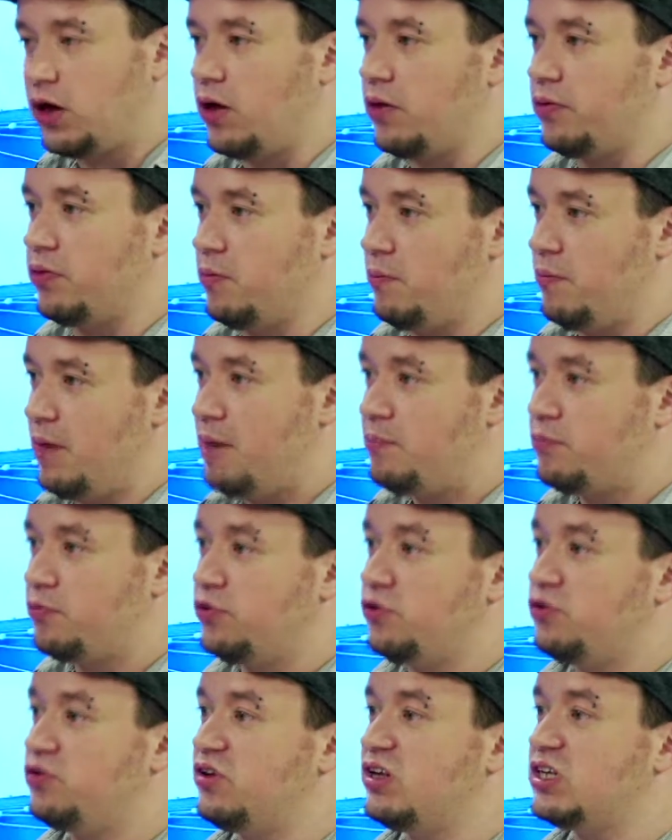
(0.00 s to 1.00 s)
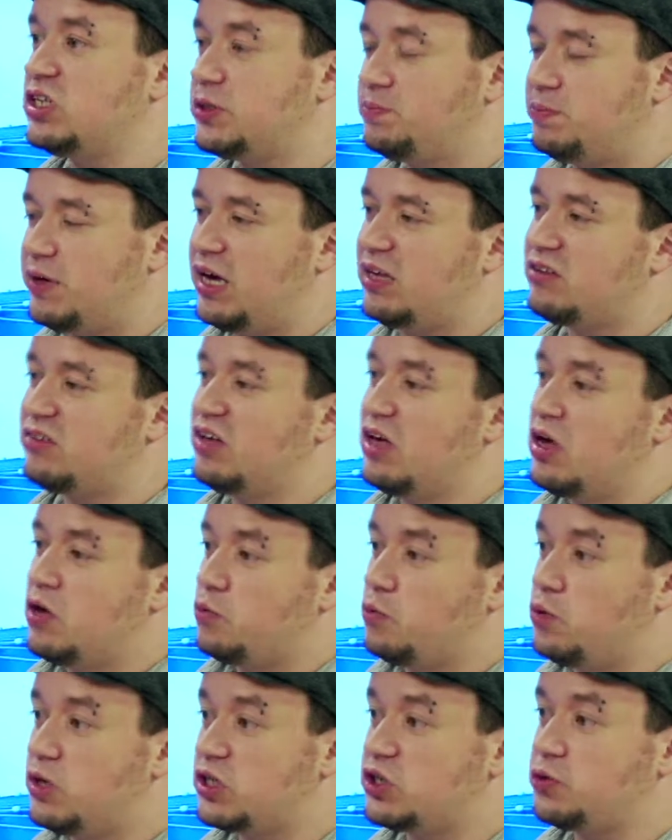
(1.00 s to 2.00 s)
on the map using GPS
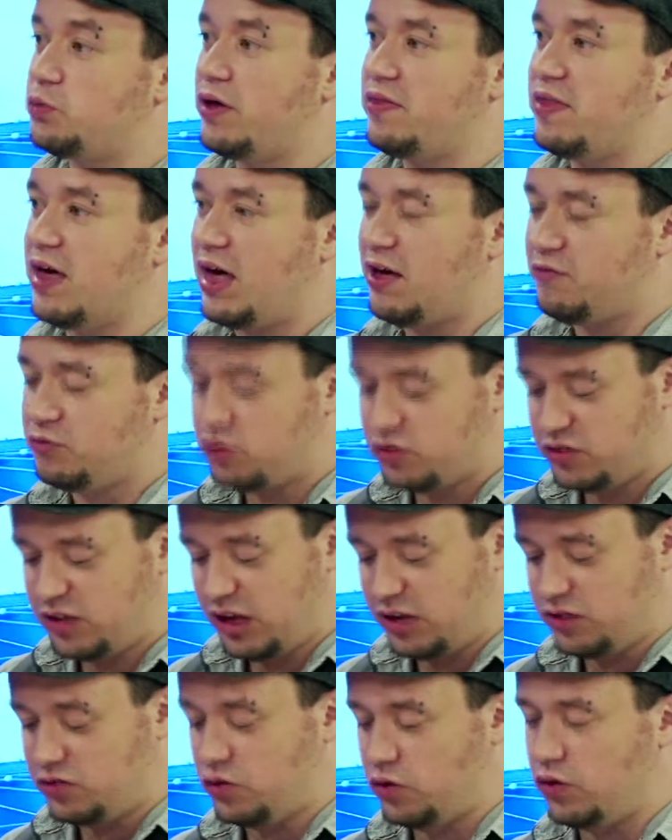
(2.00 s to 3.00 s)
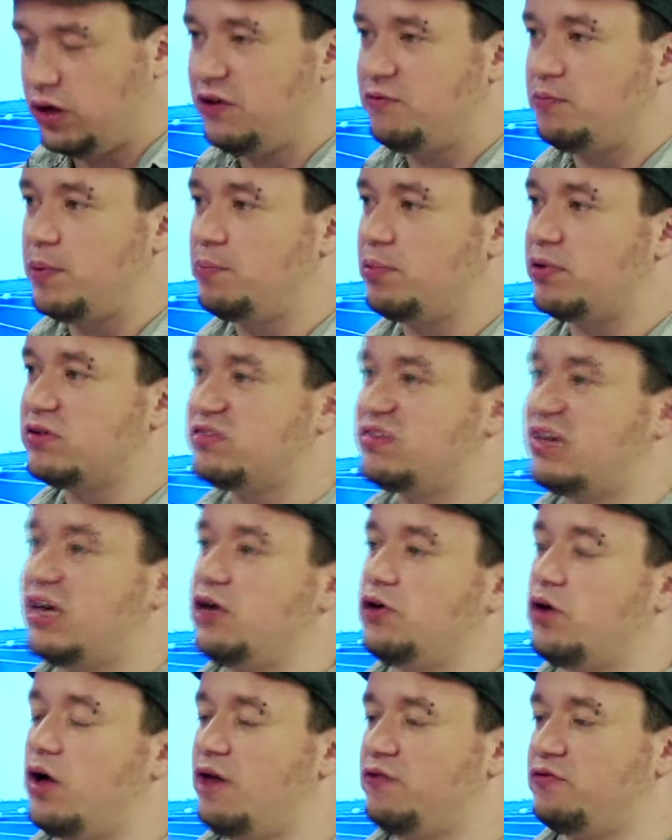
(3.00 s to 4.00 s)
which way they have to take. So if people say
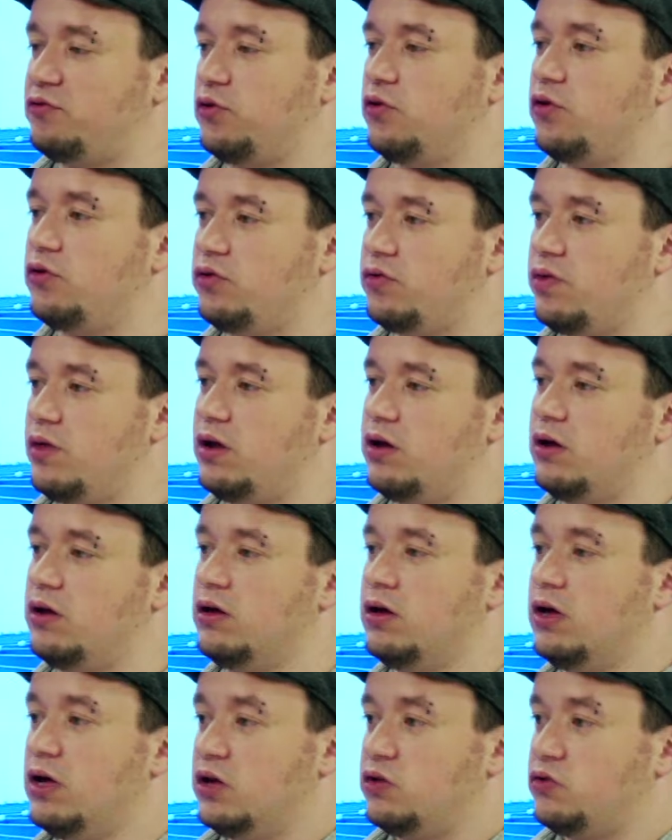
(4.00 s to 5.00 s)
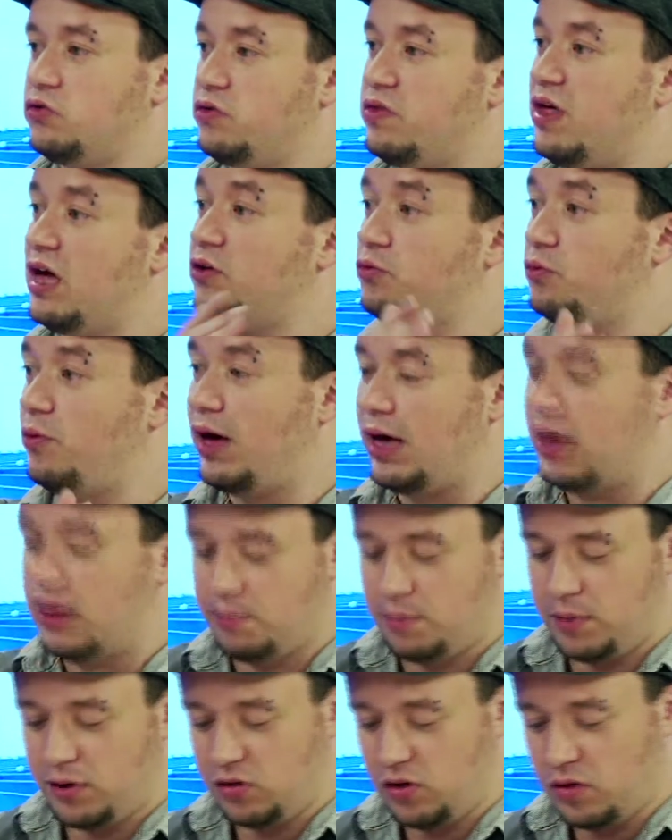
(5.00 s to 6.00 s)
you have to go to that way,
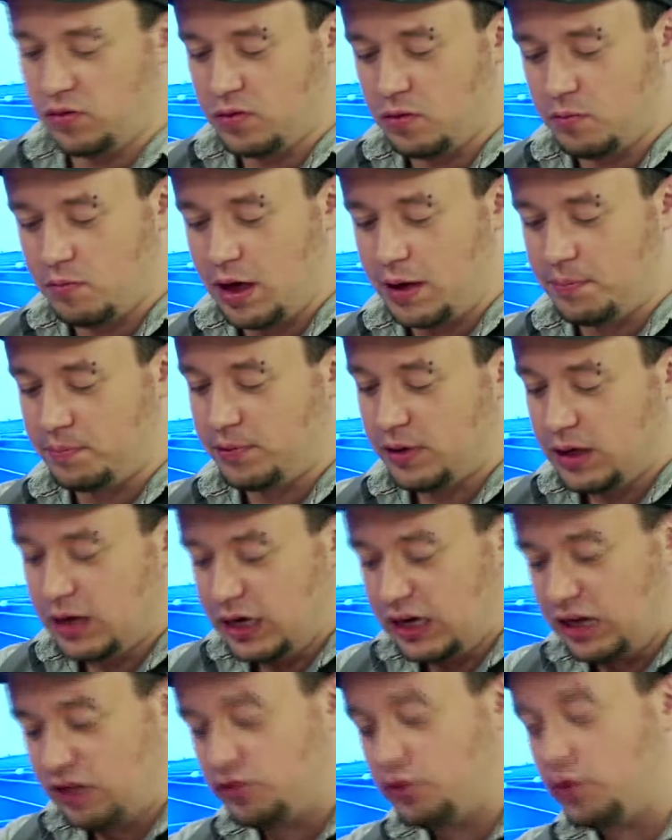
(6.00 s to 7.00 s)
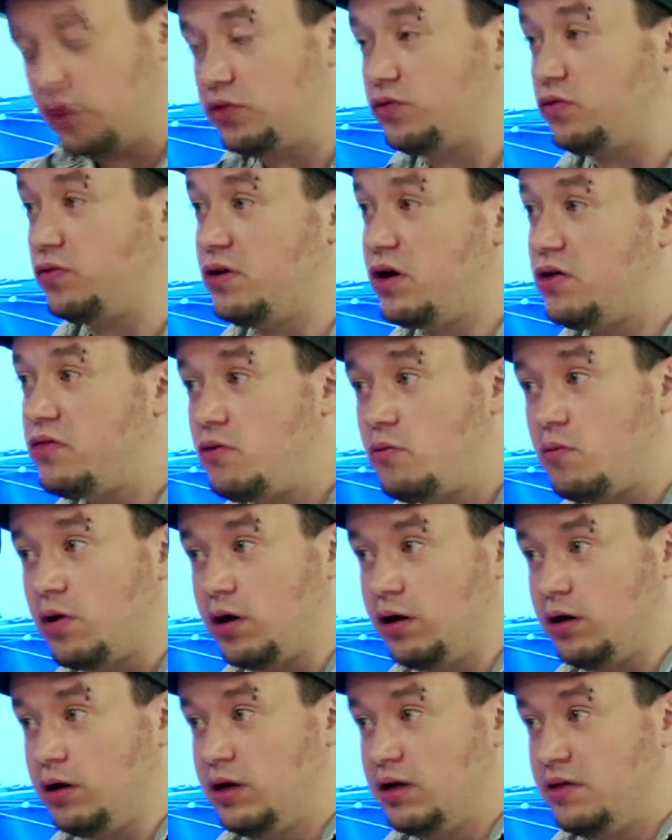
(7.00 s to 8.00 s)
but on the map is going to the other
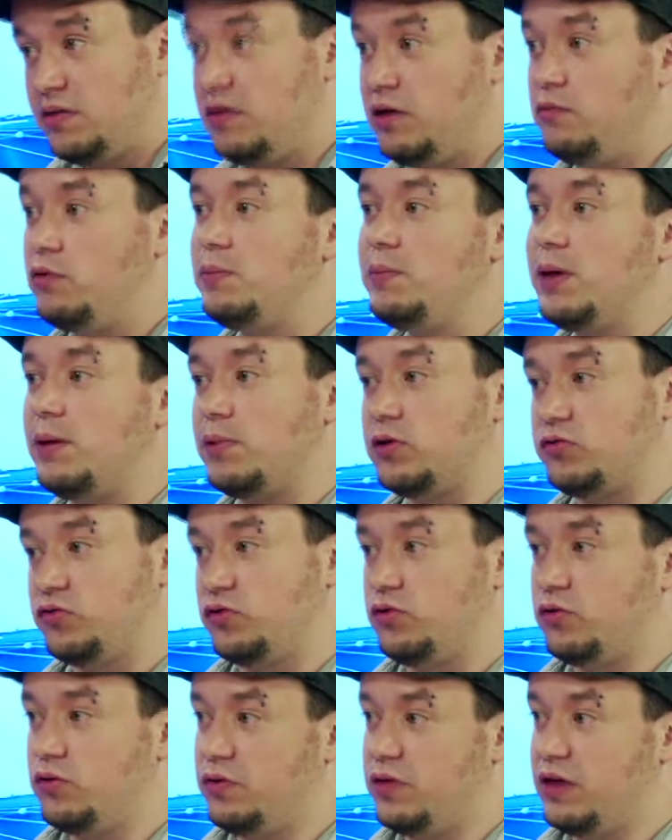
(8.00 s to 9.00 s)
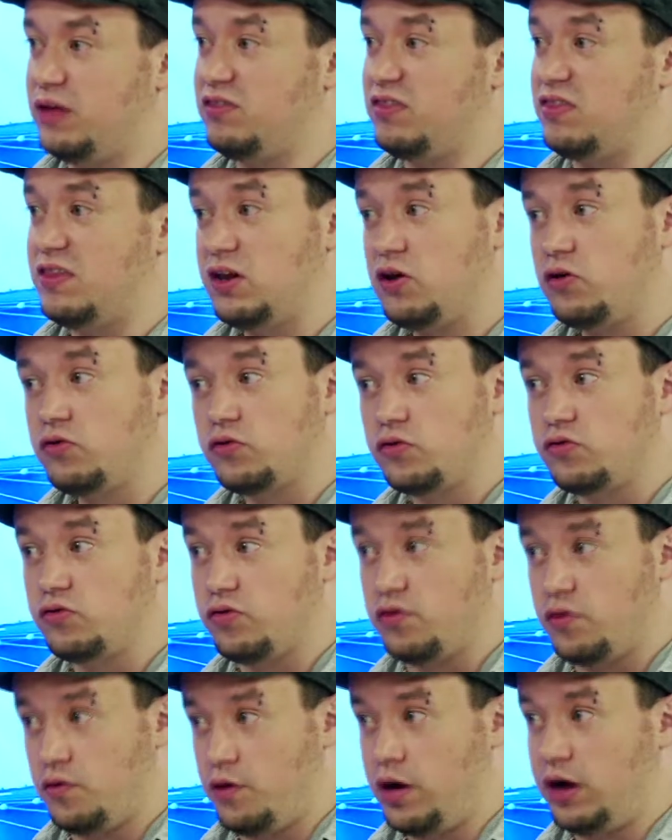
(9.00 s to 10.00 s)
one, they will be able to know that they don't go
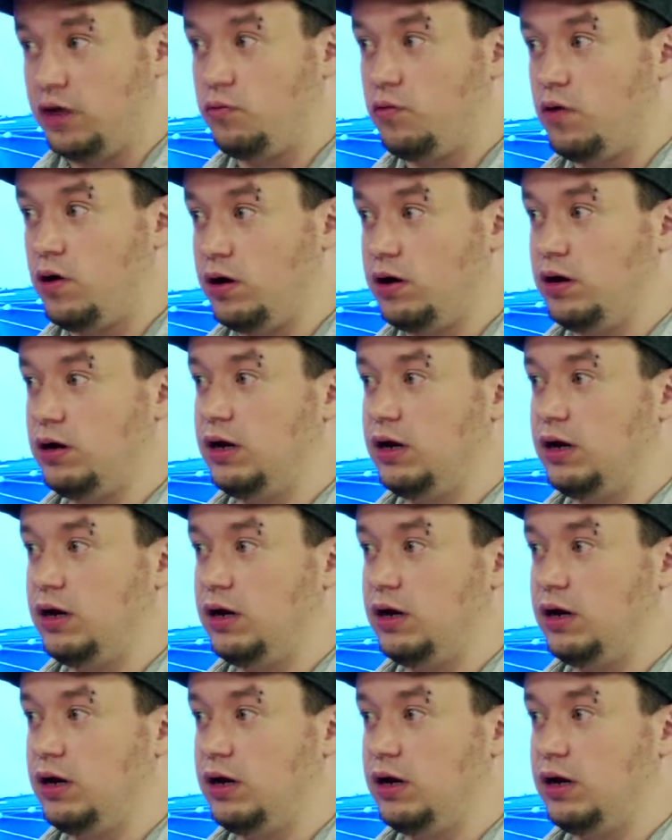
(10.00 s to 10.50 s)
to the right one.